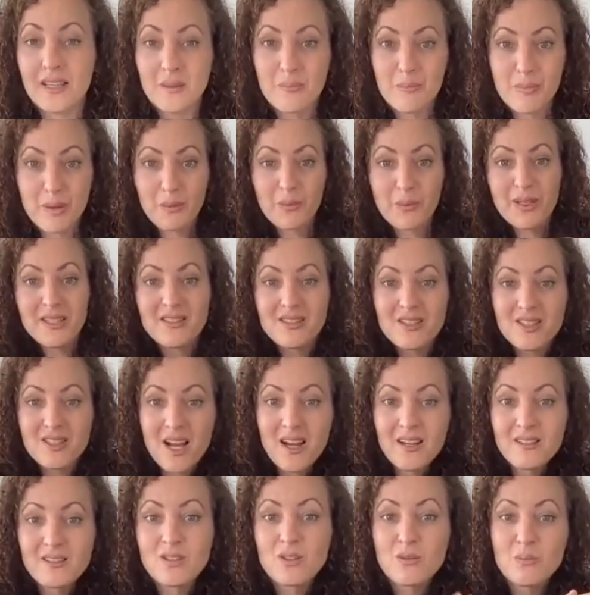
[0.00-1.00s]
But we
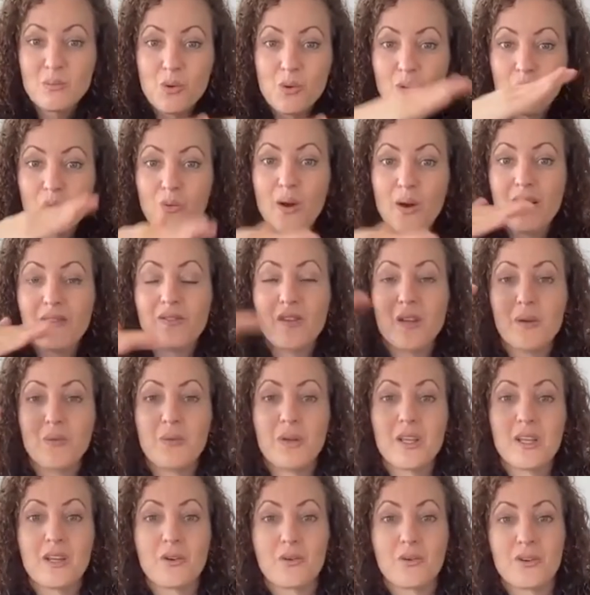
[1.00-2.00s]
start small and then
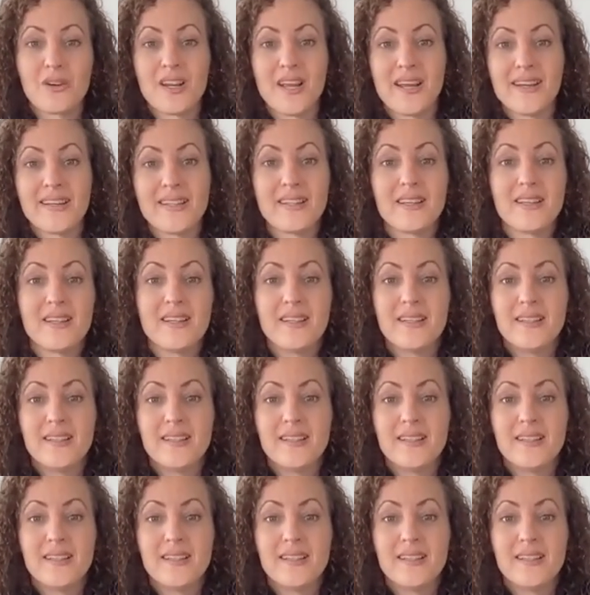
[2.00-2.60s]
we create